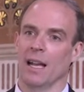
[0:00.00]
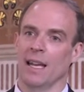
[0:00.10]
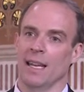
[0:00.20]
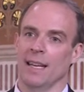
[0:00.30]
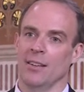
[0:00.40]

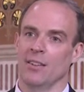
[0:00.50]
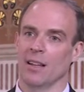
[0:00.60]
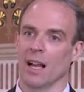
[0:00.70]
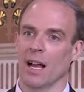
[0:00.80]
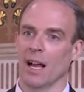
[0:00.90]
is
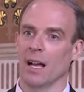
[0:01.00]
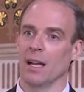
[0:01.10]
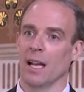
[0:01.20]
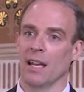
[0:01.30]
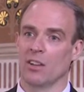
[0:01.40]

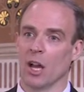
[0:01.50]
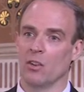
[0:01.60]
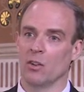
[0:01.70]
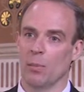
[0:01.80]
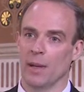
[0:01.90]

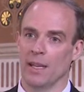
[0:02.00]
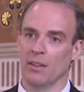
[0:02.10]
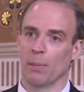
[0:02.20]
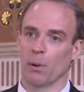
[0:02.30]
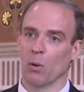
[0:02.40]
going to be
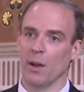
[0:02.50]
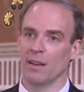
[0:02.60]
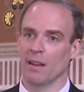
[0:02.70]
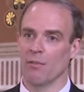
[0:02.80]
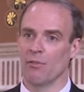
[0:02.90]
deployed
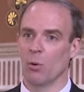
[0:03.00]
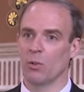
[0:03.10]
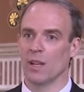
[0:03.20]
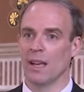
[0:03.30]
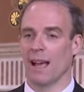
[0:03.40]
and enforced.